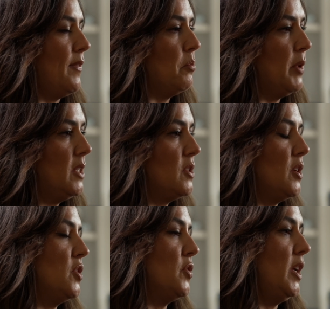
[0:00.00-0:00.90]
the brain
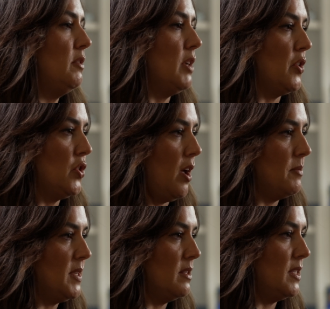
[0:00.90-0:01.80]
surgery. Dr.
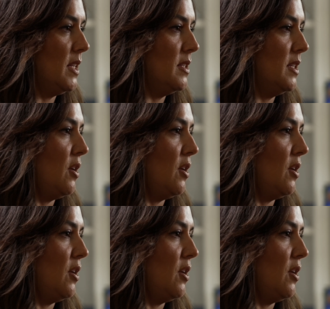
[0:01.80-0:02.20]
Thompson sends it